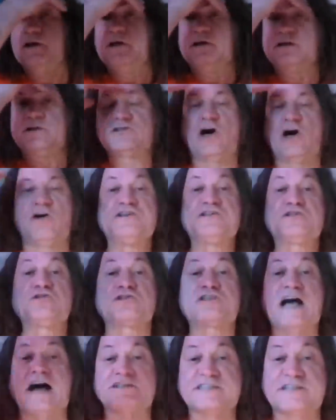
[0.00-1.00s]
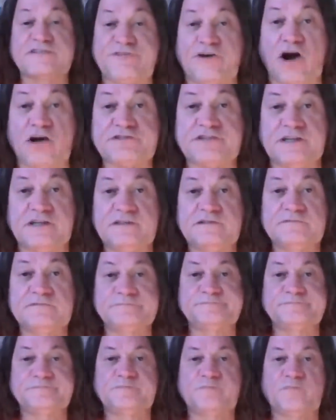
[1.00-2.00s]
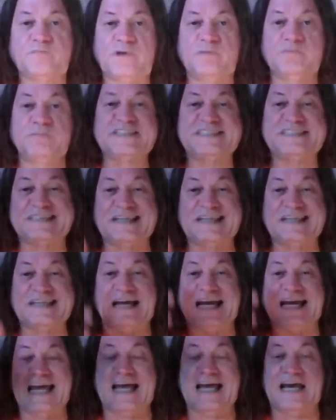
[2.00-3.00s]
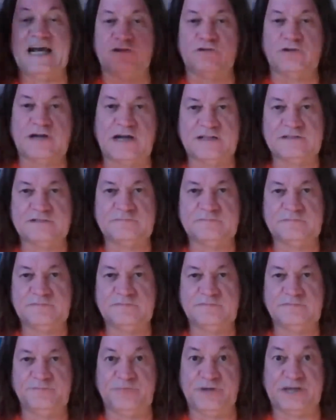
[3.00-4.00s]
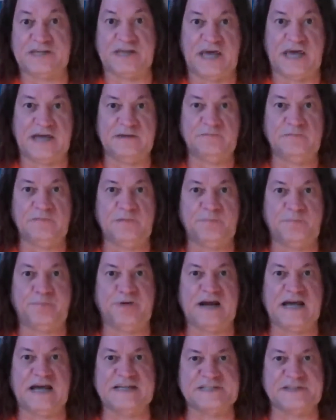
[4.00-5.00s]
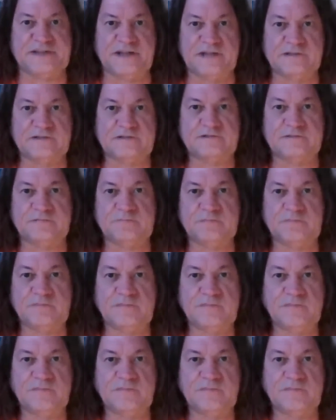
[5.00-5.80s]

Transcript: So in 2014, Mr. Erdogan became a president.